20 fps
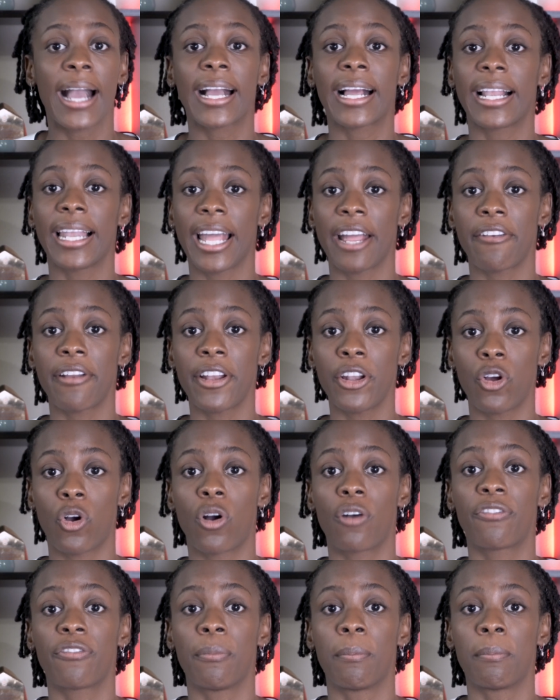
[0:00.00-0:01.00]
Clearing
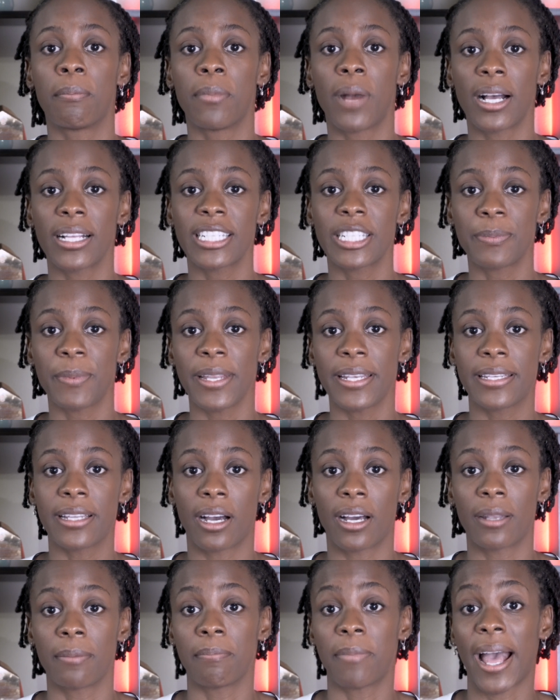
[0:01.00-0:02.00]
off must be
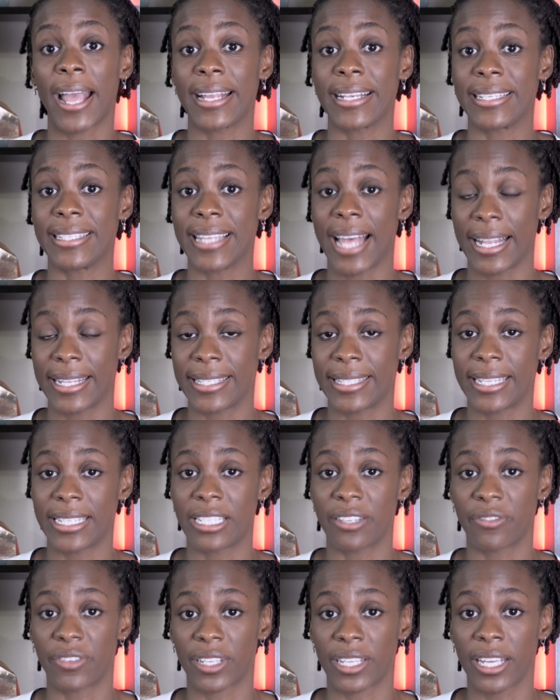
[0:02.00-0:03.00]
done by death
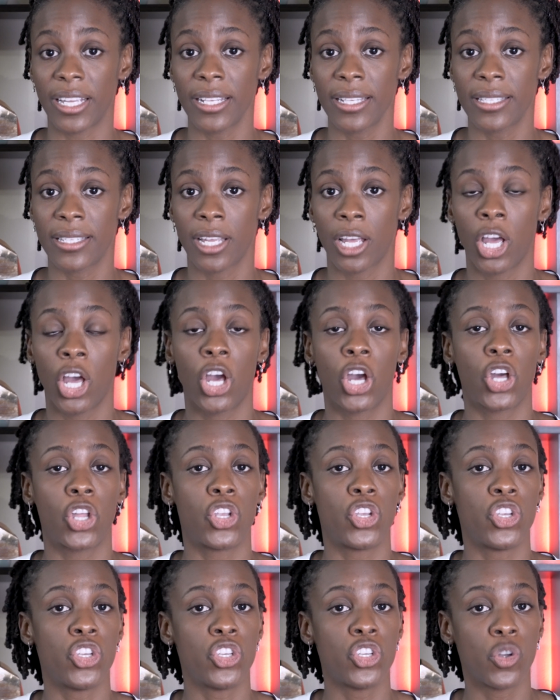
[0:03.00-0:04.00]
certificate,
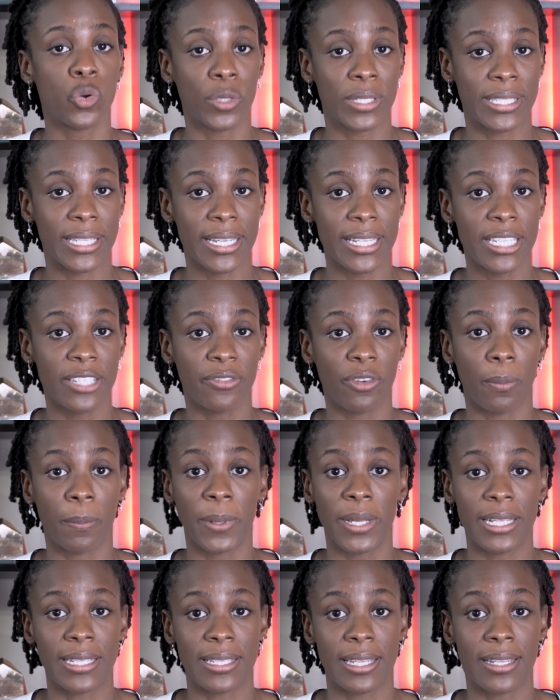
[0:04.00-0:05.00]
notice for
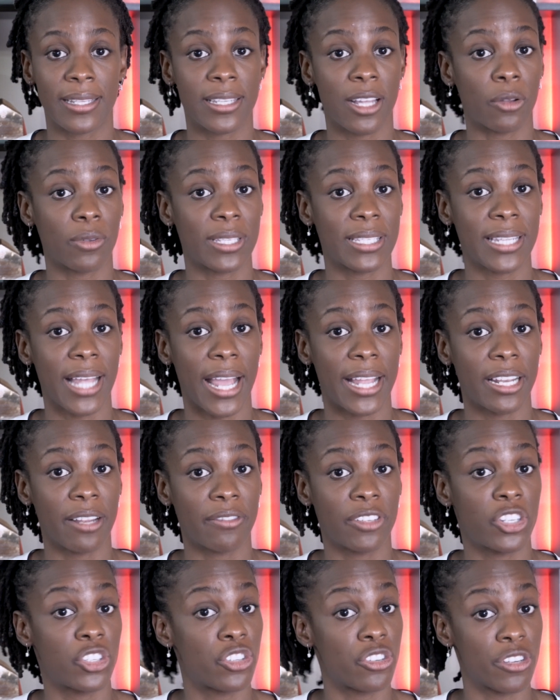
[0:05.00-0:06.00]
persons outside
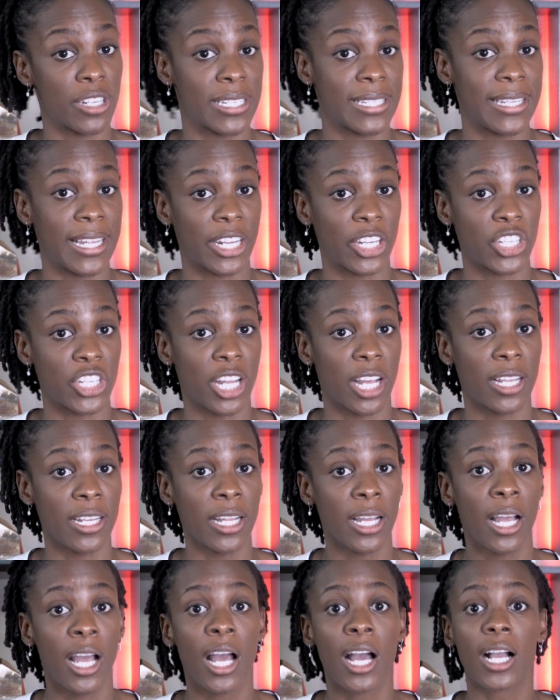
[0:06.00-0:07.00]
of the
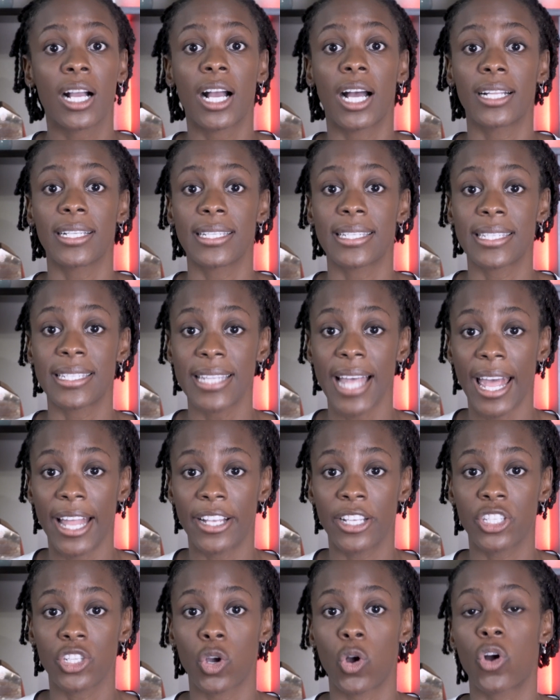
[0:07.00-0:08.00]
jurisdiction,
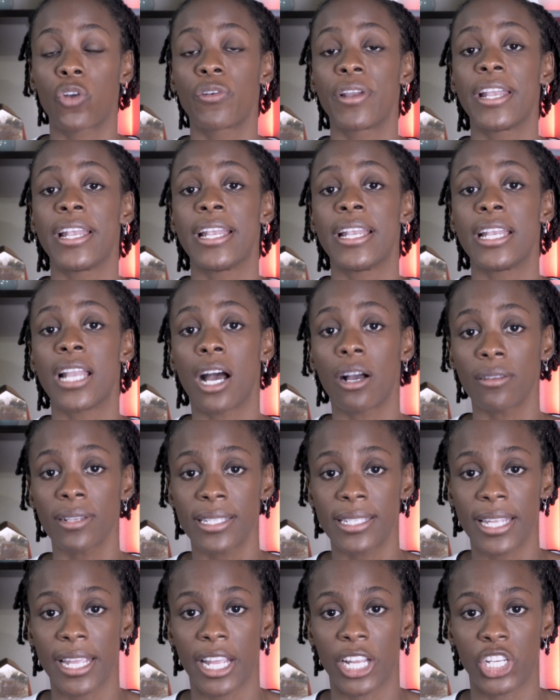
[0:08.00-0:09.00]
consent or
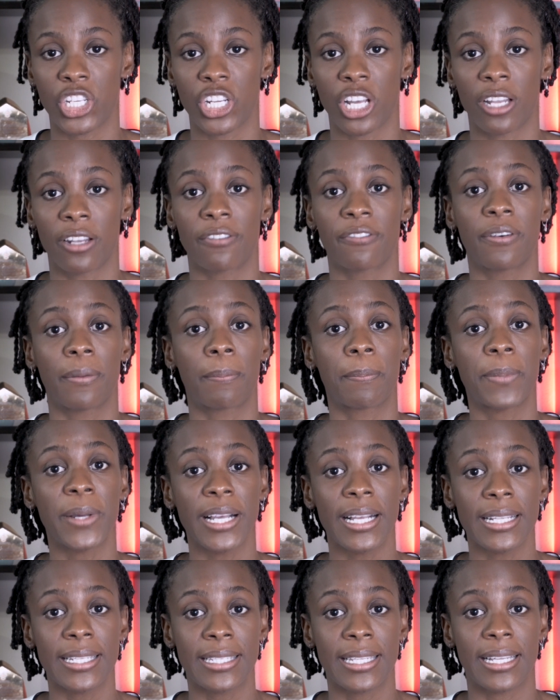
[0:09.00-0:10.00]
renunciation for
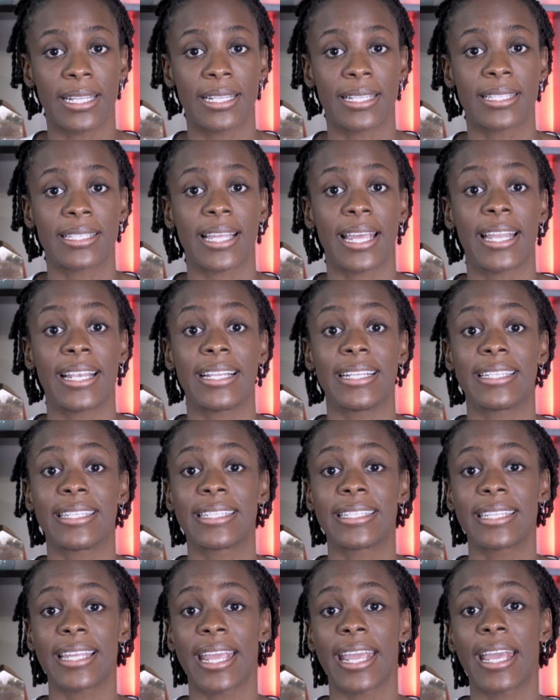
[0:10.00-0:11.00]
persons in the
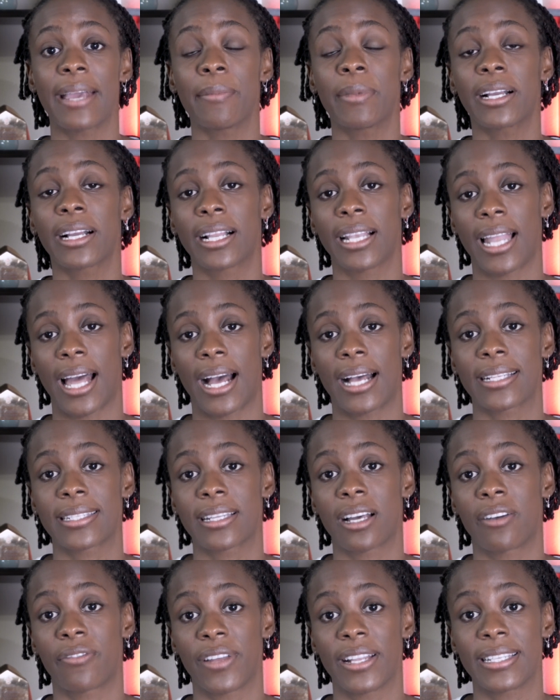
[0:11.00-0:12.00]
same class
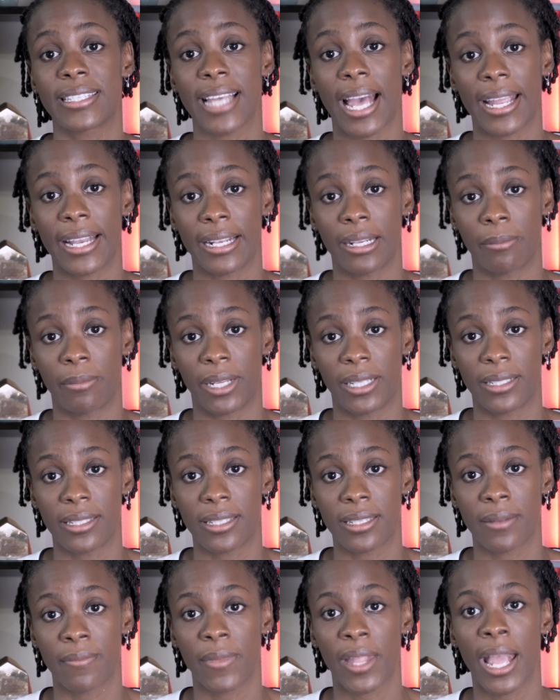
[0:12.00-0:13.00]
of entitlement,